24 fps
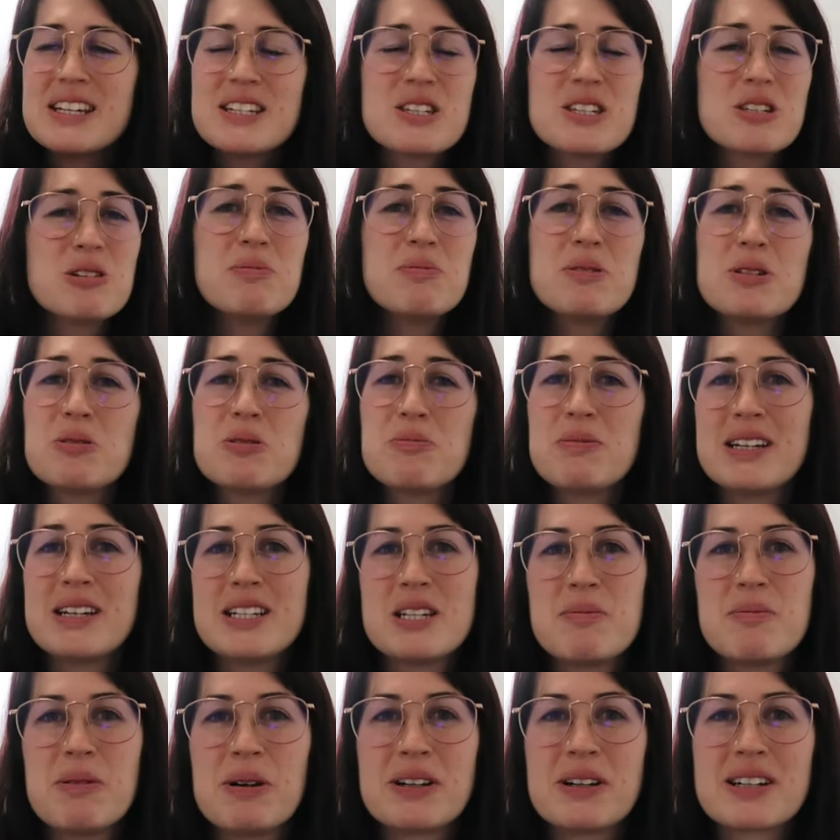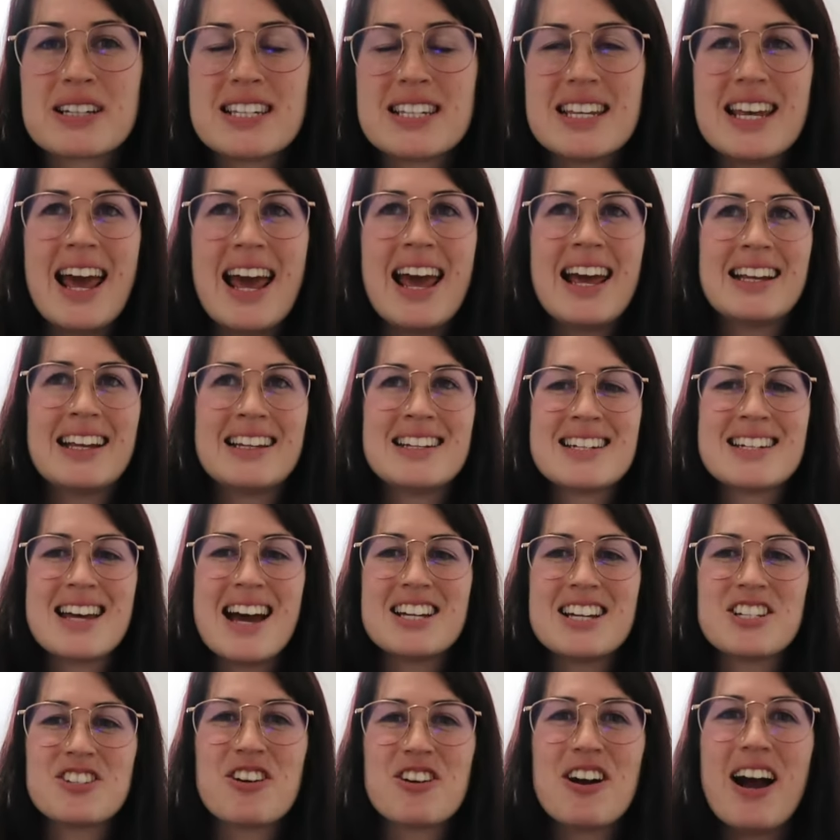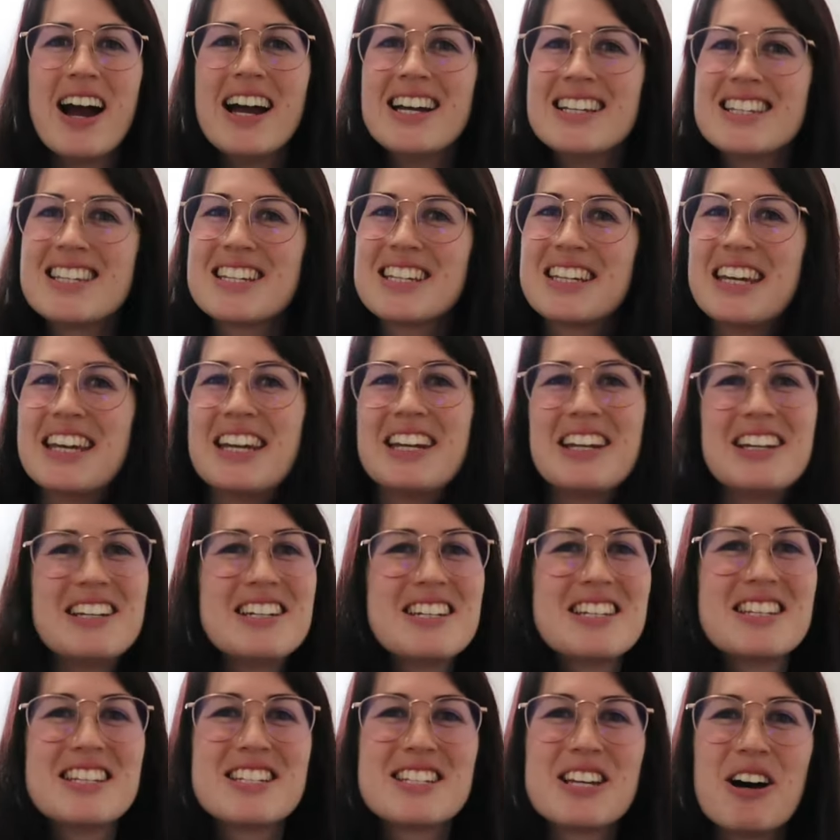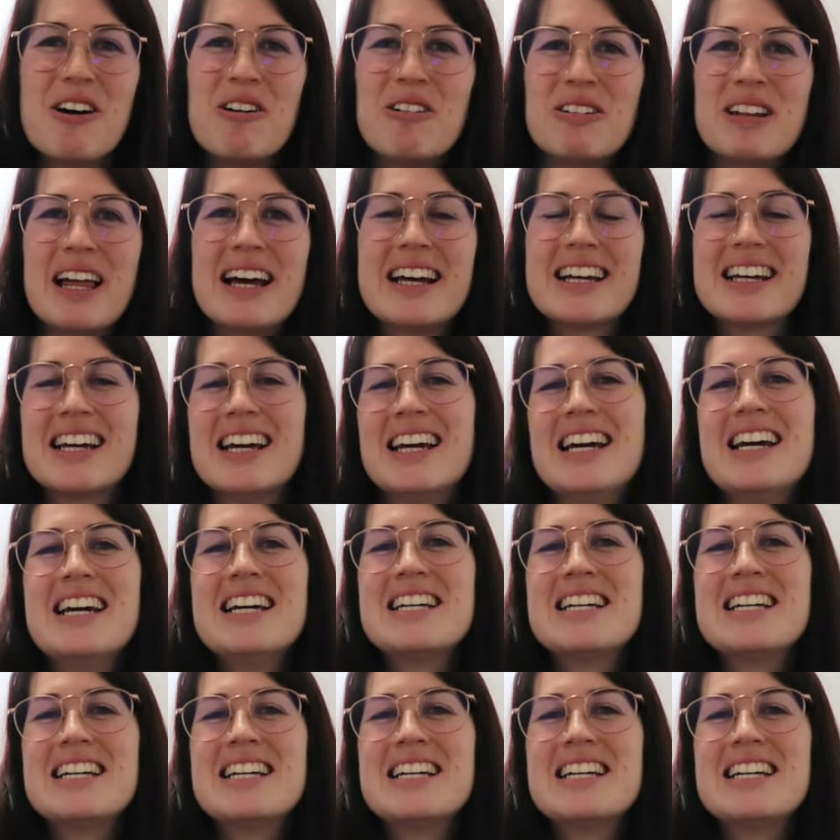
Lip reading: super, super into books, and I tried to get into this whole like